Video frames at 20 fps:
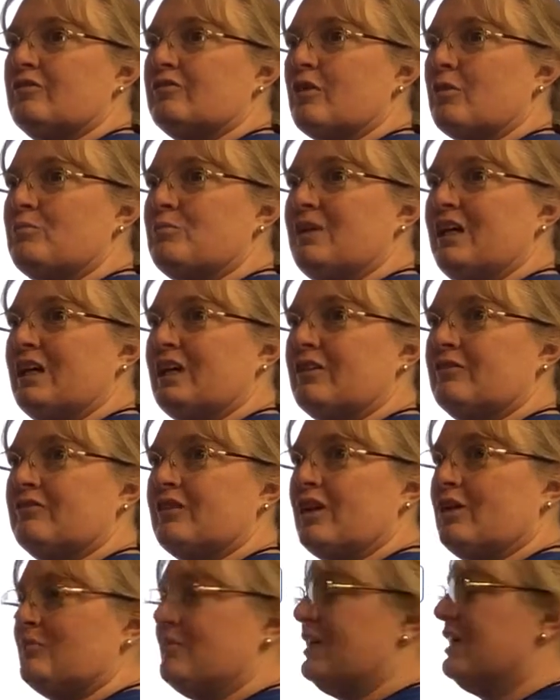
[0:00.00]
from being in
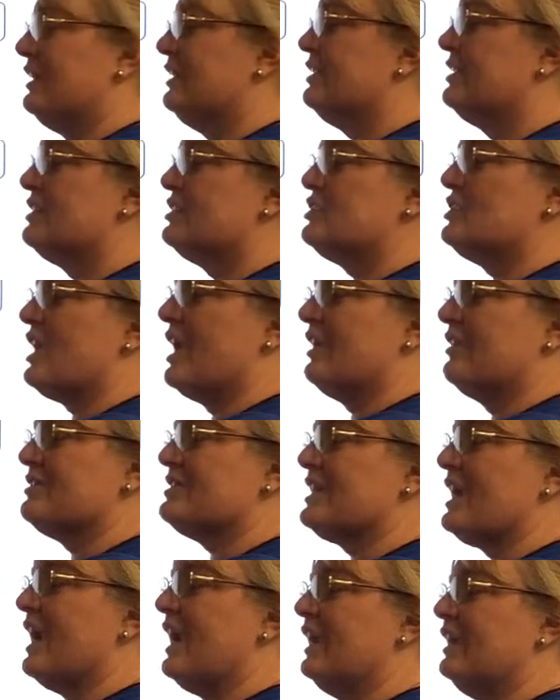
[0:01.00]
front of me. The shadow
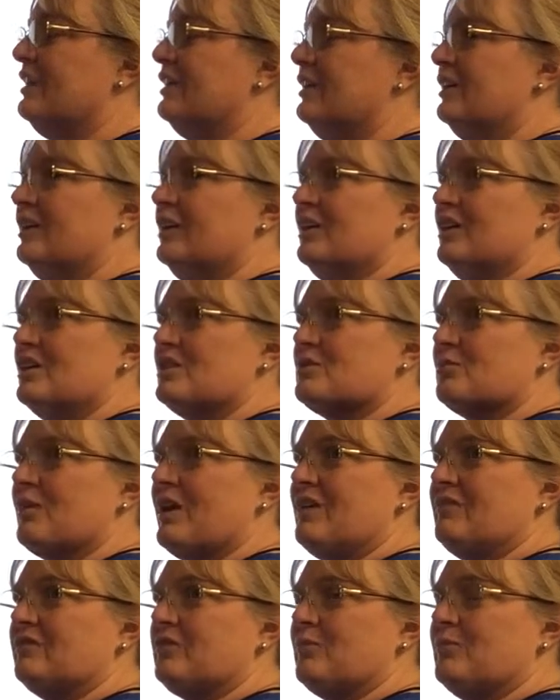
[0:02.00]
side is
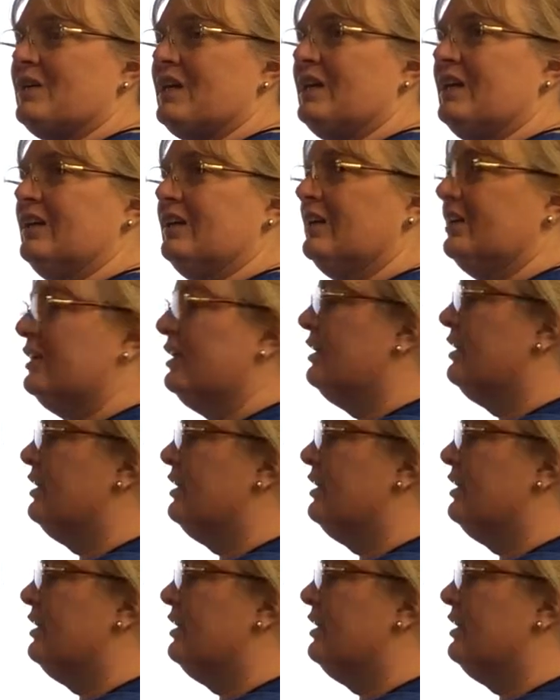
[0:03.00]
away from me.